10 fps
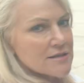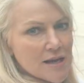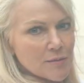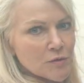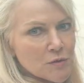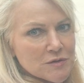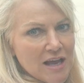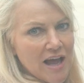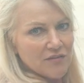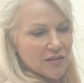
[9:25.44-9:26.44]
table used
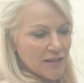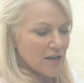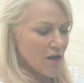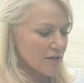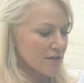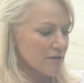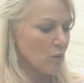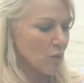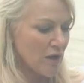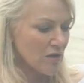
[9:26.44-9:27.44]
to have a leg on
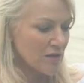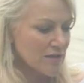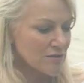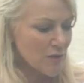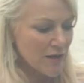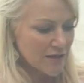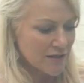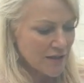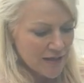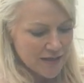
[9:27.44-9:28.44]
it. Well, guess what?
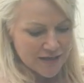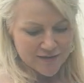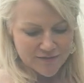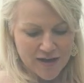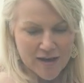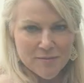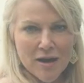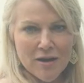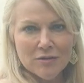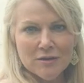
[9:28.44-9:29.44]
If I'm
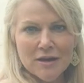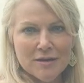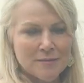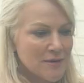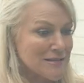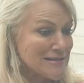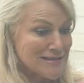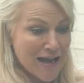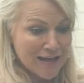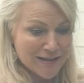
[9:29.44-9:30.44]
out in
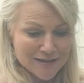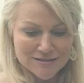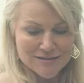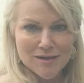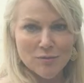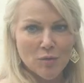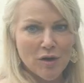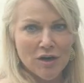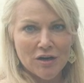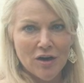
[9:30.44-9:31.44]
Zion
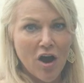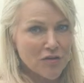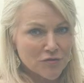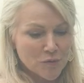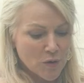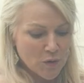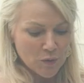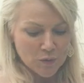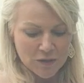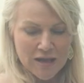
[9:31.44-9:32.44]
somewhere
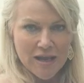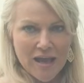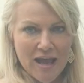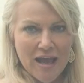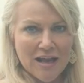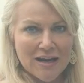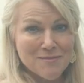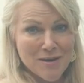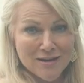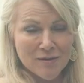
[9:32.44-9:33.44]
off-road and
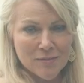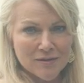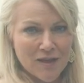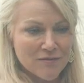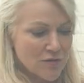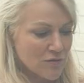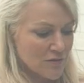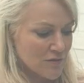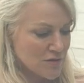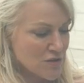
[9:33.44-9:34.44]
I may not be level,
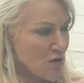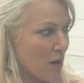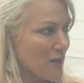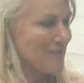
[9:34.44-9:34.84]
so I